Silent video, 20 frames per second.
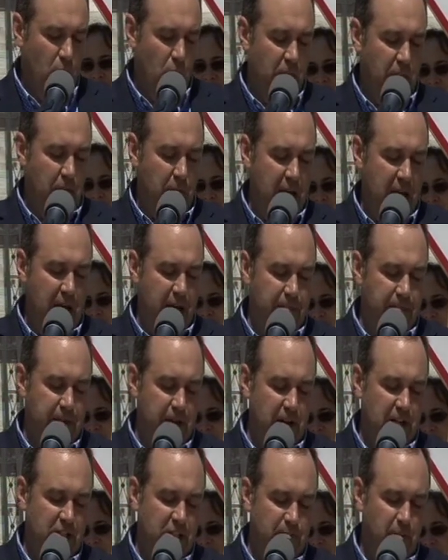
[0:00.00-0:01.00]
Well, the main
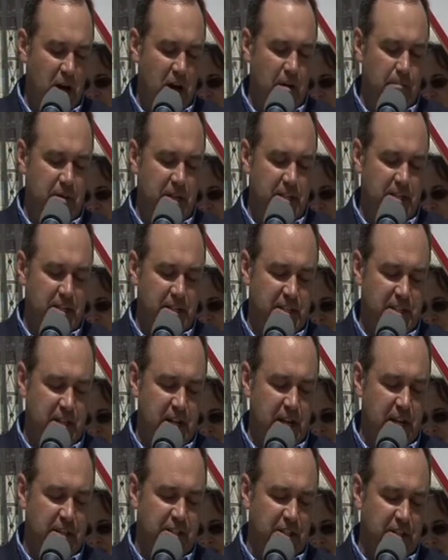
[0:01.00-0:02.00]
thing small business
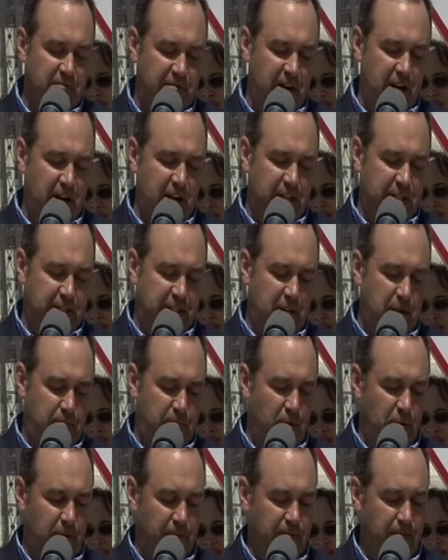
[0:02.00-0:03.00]
needs is very
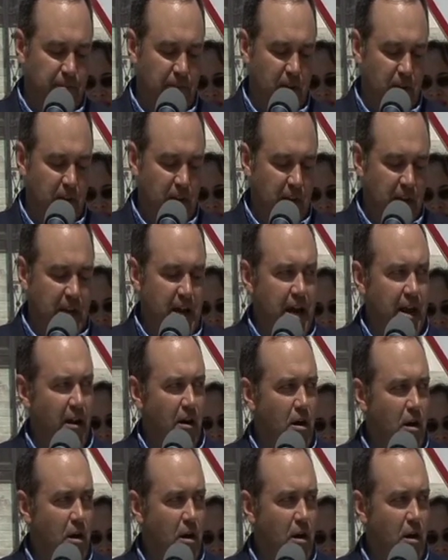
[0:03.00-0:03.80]
simple, yet